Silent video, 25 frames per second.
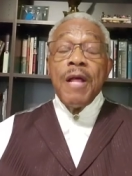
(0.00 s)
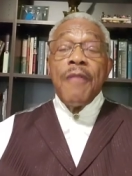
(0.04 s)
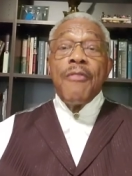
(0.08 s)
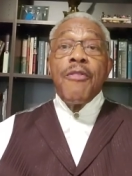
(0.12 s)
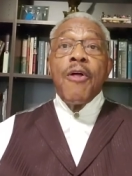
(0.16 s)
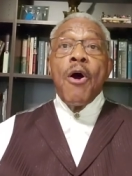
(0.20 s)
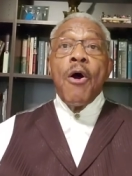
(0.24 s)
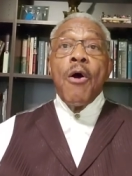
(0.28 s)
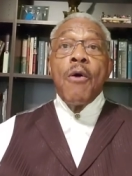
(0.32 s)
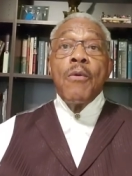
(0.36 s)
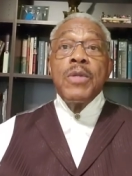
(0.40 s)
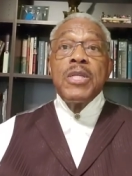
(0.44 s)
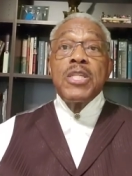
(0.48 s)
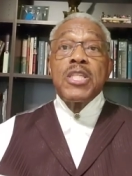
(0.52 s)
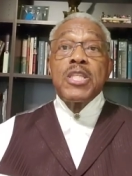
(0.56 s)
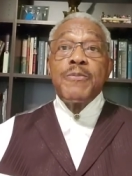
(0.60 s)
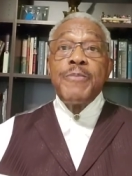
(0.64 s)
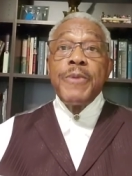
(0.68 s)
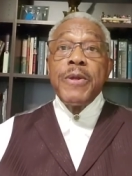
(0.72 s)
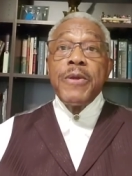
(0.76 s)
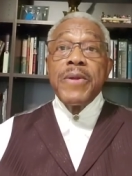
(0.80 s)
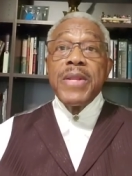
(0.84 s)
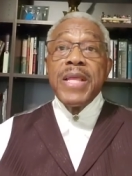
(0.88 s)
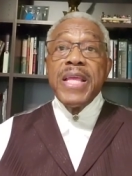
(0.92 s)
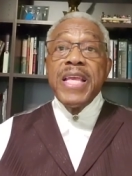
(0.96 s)
The Holy
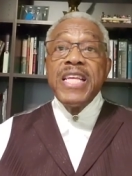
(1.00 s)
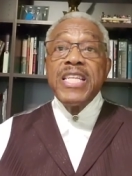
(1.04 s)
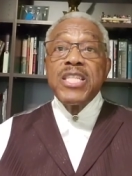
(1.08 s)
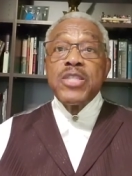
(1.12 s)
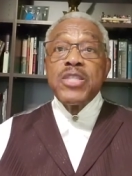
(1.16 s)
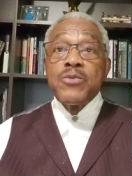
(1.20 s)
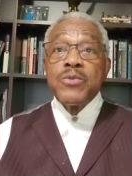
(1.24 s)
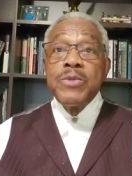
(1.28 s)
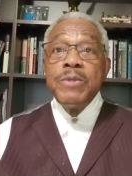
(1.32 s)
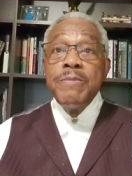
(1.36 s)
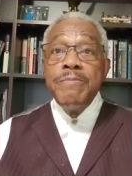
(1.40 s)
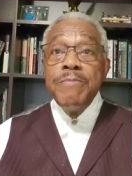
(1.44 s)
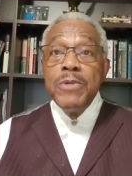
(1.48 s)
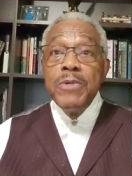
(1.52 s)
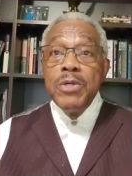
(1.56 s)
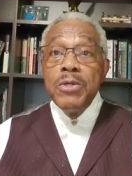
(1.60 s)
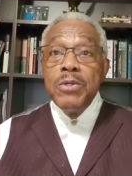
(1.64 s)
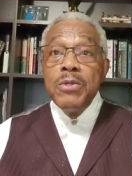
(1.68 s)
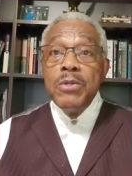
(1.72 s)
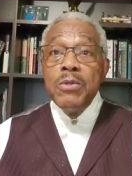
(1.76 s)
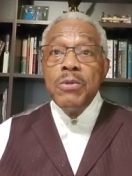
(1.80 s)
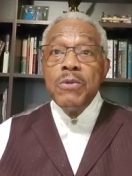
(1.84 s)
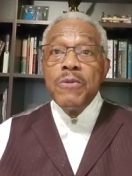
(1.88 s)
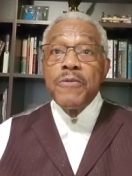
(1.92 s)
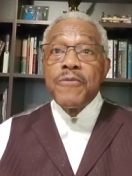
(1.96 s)
Spirit is
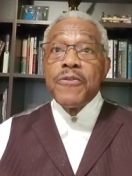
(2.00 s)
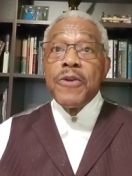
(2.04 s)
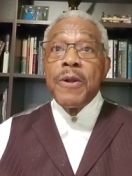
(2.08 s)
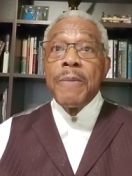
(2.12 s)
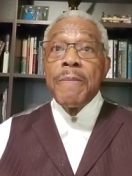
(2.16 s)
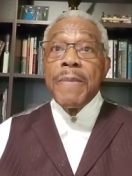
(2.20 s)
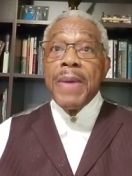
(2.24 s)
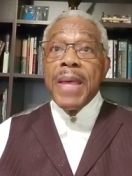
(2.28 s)
removed from